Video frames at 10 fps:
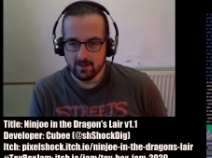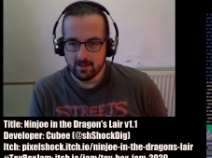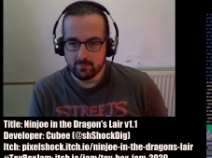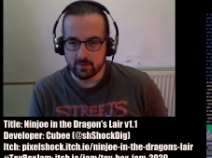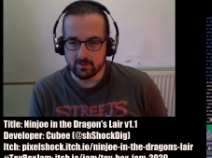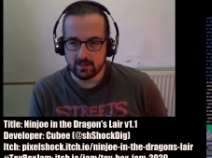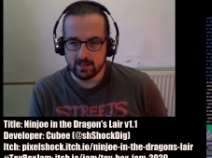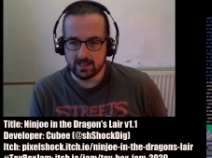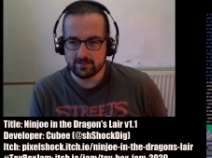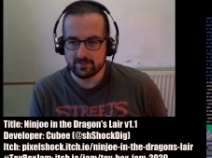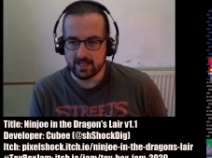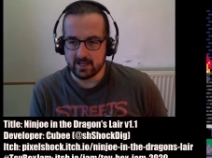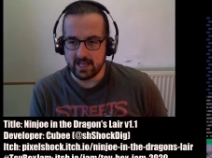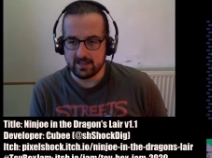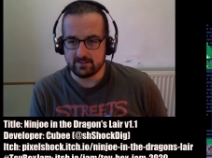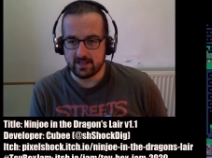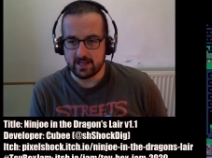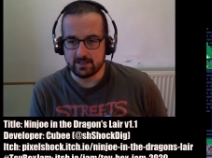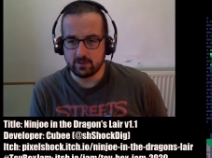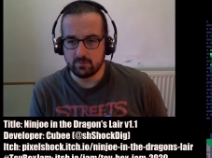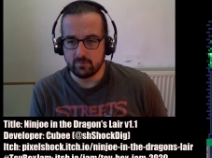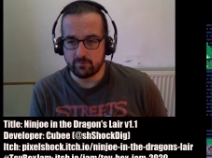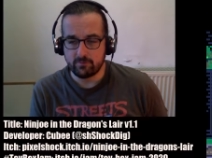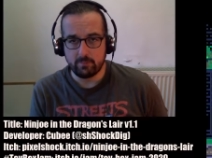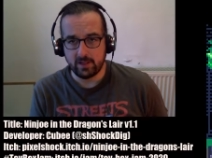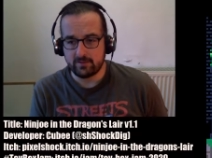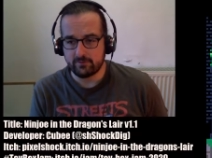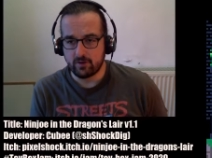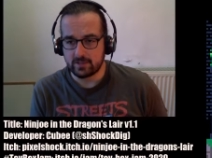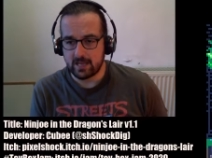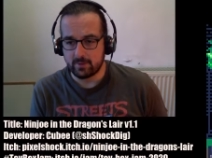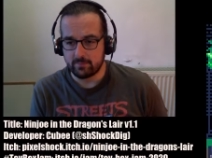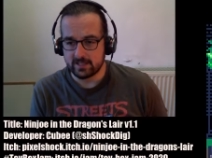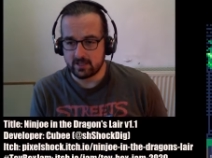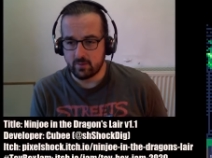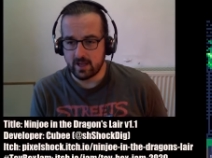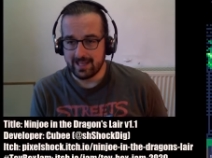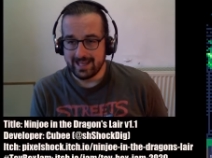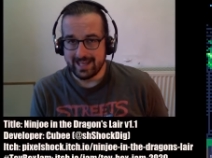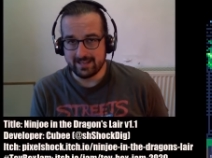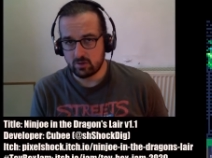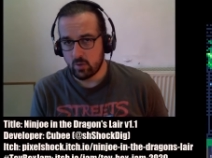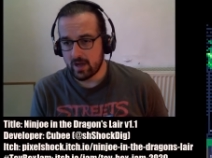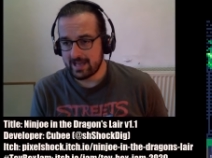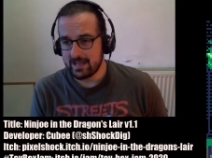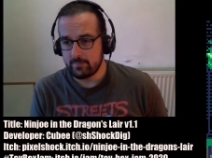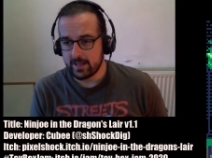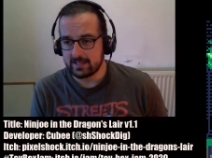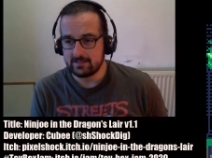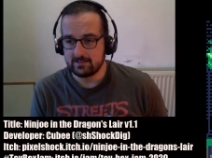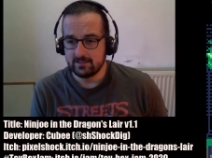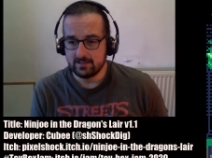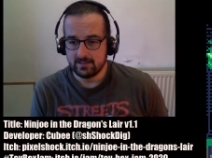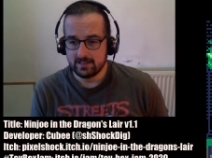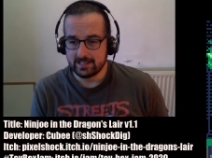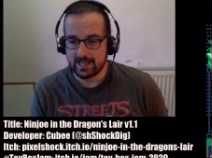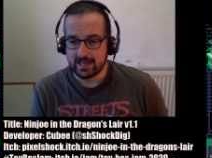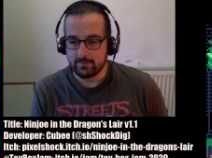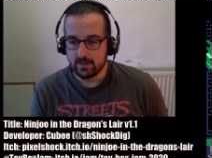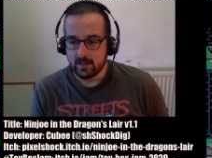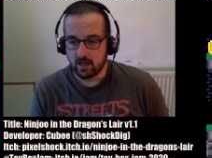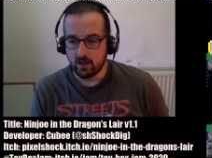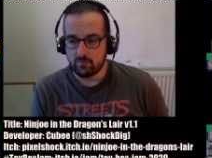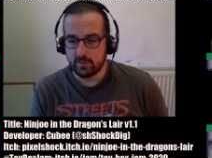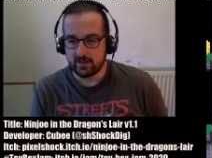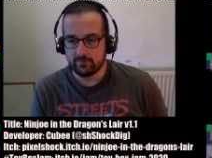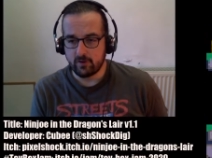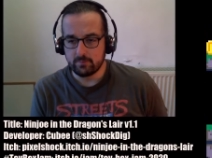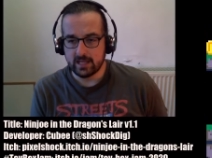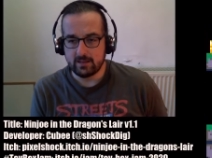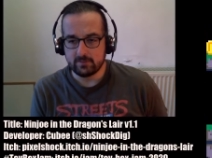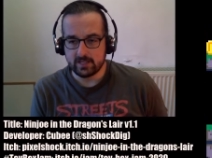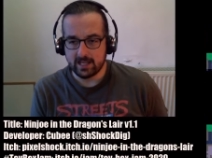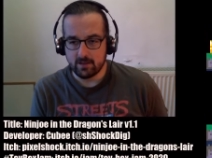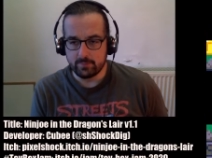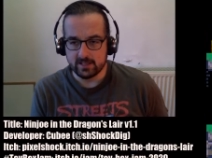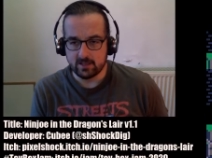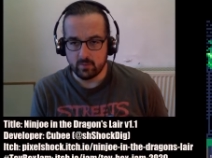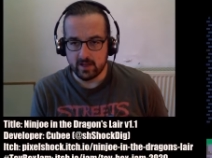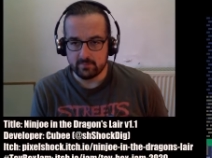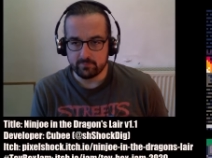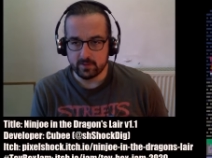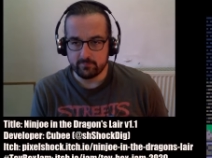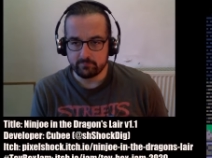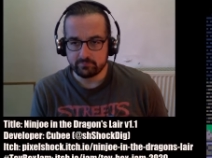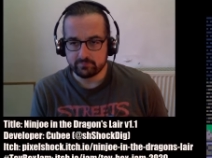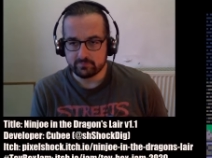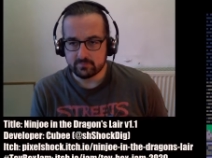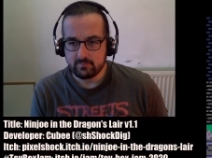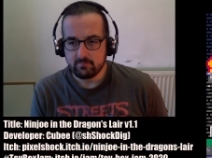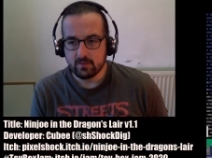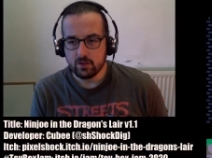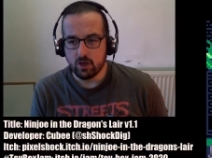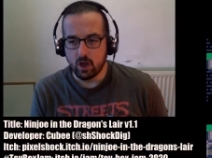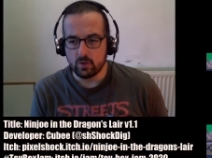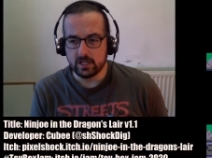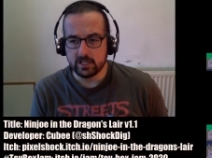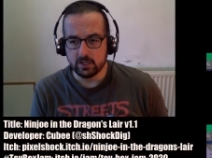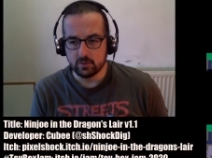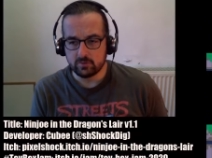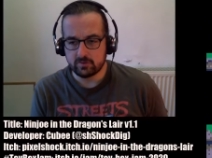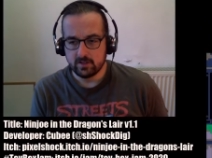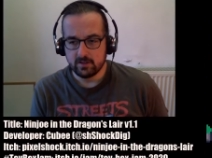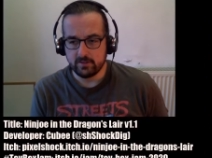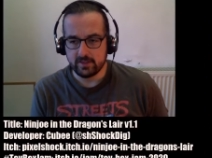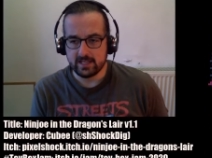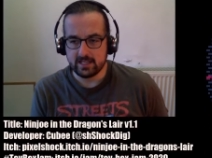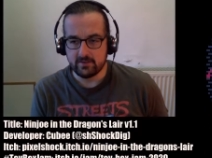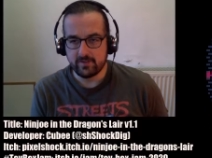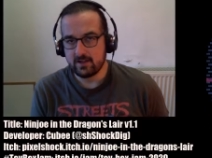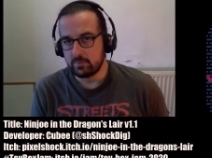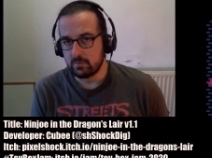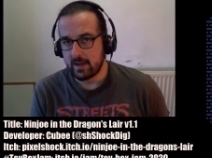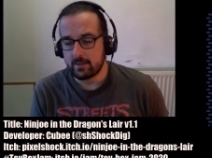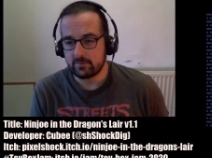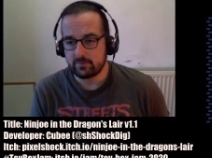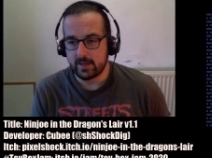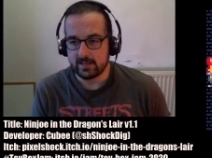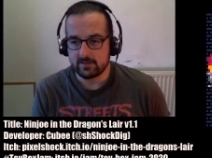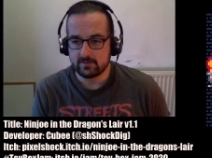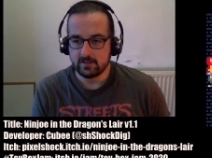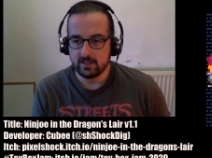But like I say, for a platform game on Pico 8, it's quite a big game. A lot of platform games that you get on Pico 8 only use the available map space,